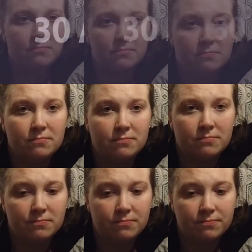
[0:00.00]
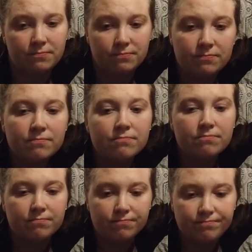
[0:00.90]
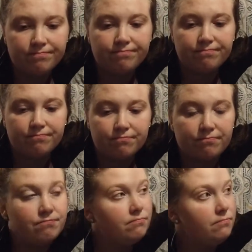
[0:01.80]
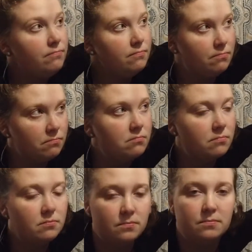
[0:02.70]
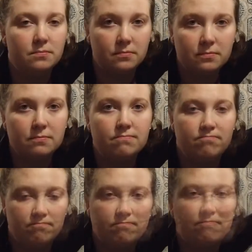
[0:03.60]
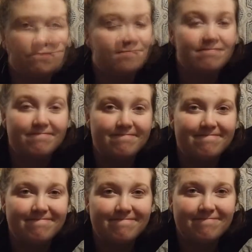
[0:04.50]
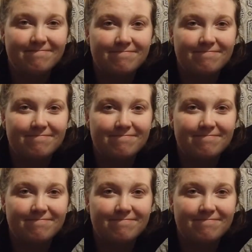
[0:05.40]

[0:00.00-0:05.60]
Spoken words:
This person isn't speaking.